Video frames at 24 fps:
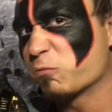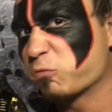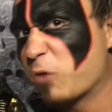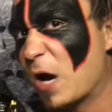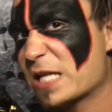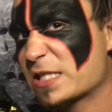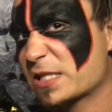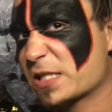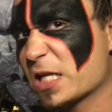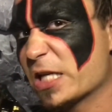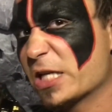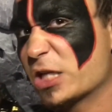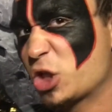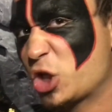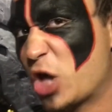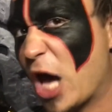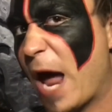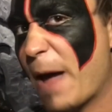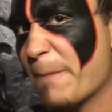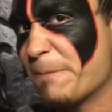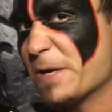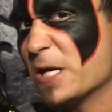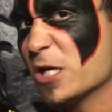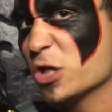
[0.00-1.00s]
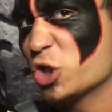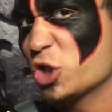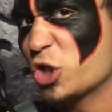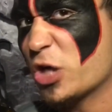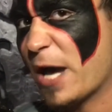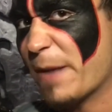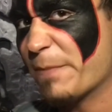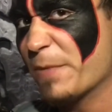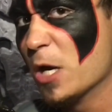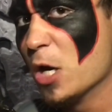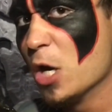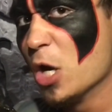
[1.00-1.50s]
Wrestling
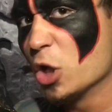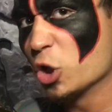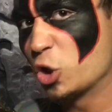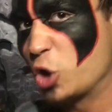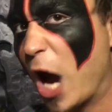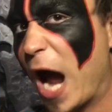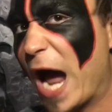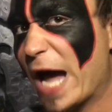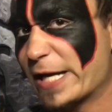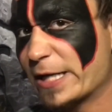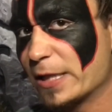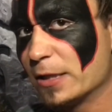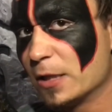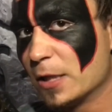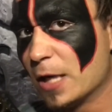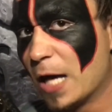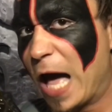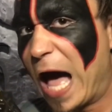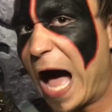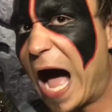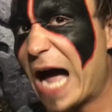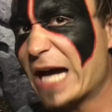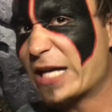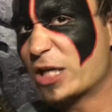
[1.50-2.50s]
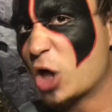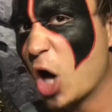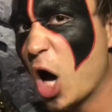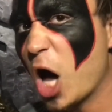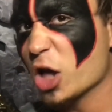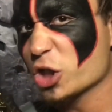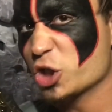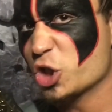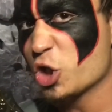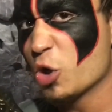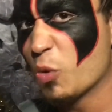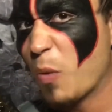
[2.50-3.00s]
Championship. Craig, I
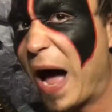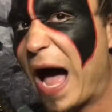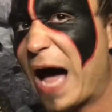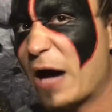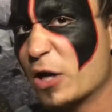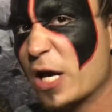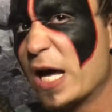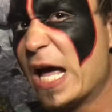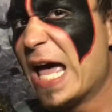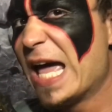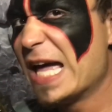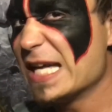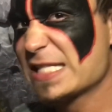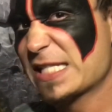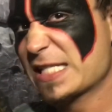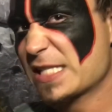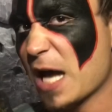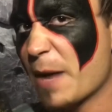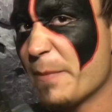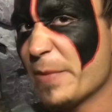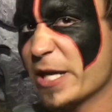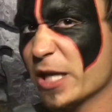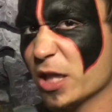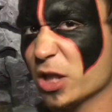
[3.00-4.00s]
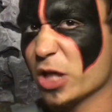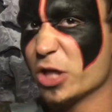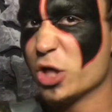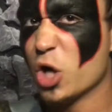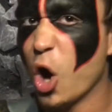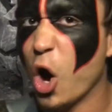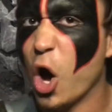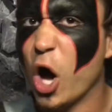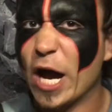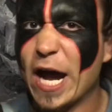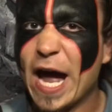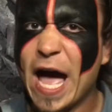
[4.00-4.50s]
called you out in Summit,
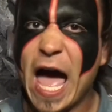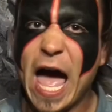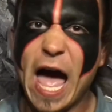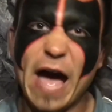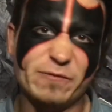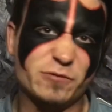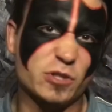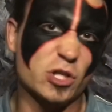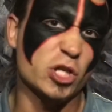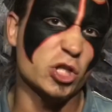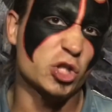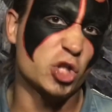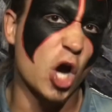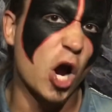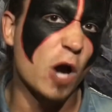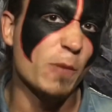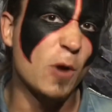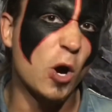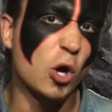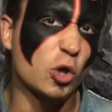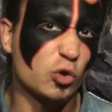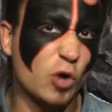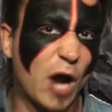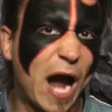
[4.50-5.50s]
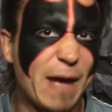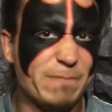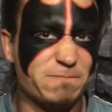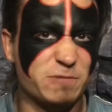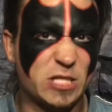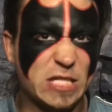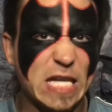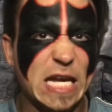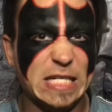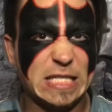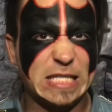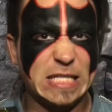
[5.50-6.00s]
Illinois after the TurboGrafx
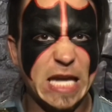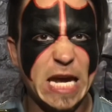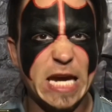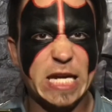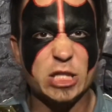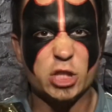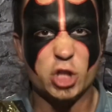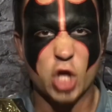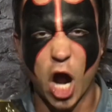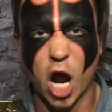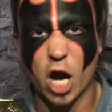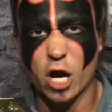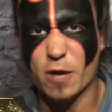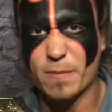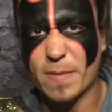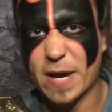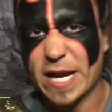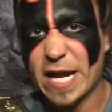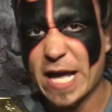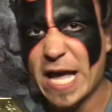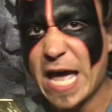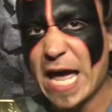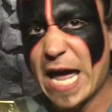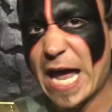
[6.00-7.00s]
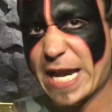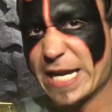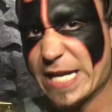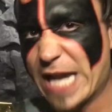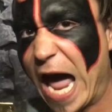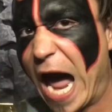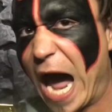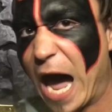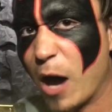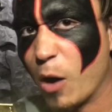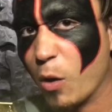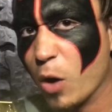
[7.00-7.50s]
16 tournament. And
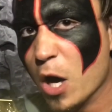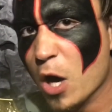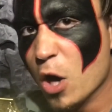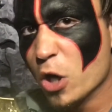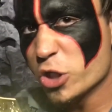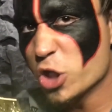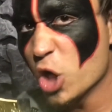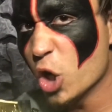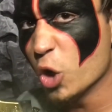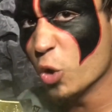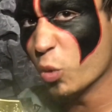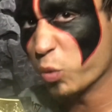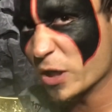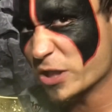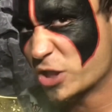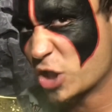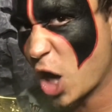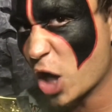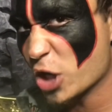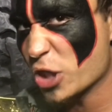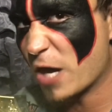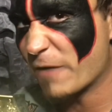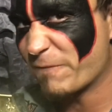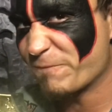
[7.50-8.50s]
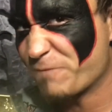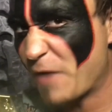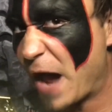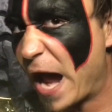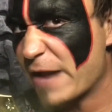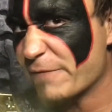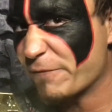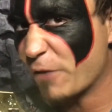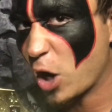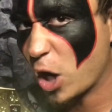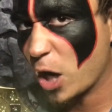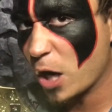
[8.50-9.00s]
now you return the
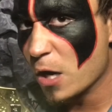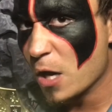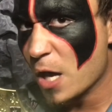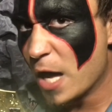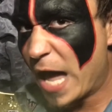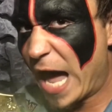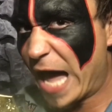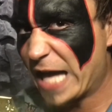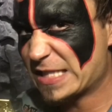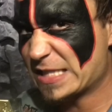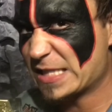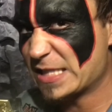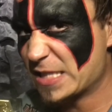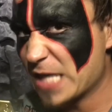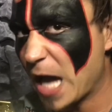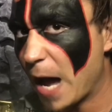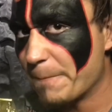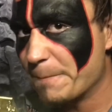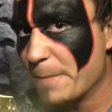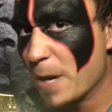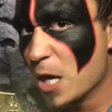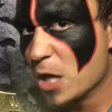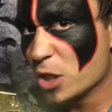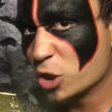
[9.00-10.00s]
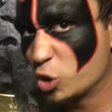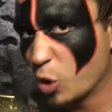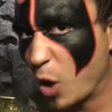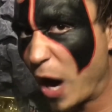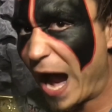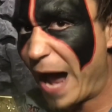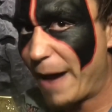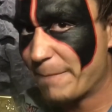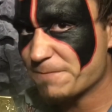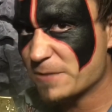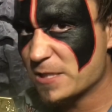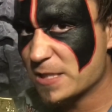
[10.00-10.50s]
favor at Sup
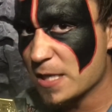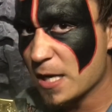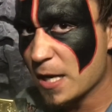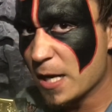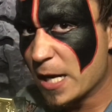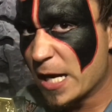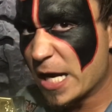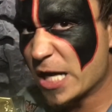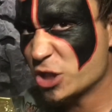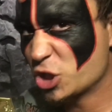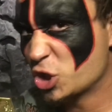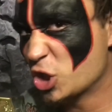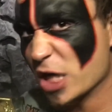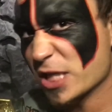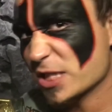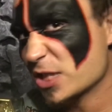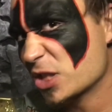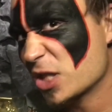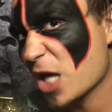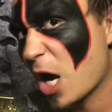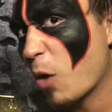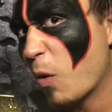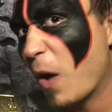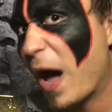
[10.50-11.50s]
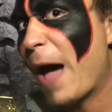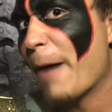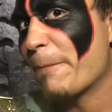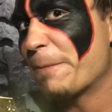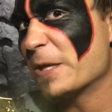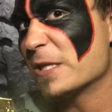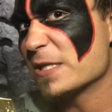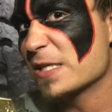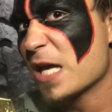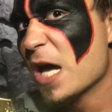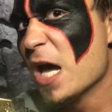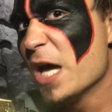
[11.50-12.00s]
Graps. It just so
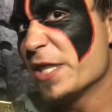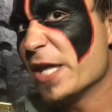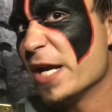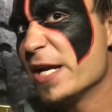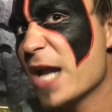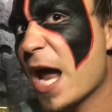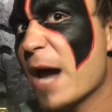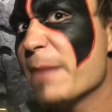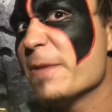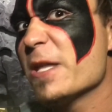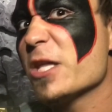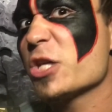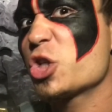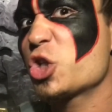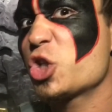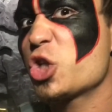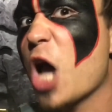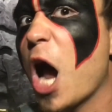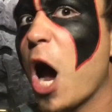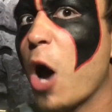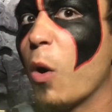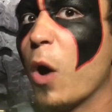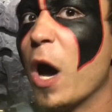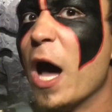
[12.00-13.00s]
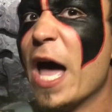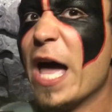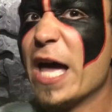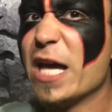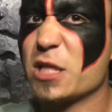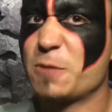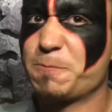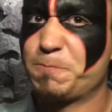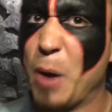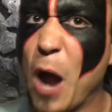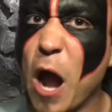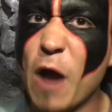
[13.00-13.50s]
happens the name of the show is
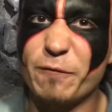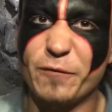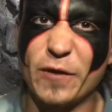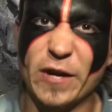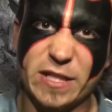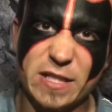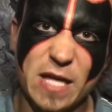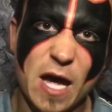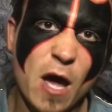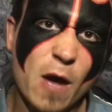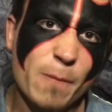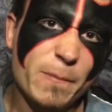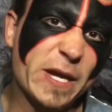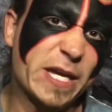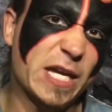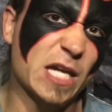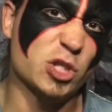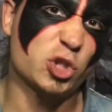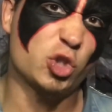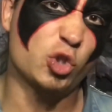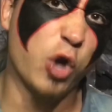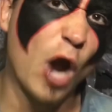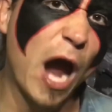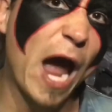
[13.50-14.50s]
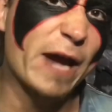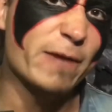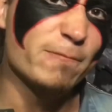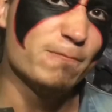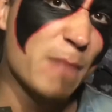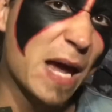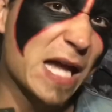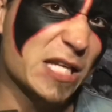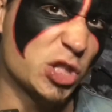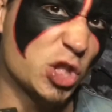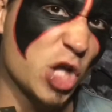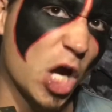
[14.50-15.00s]
perfect because Craig
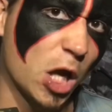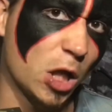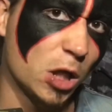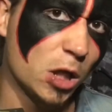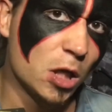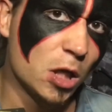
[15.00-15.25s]
Mitchell,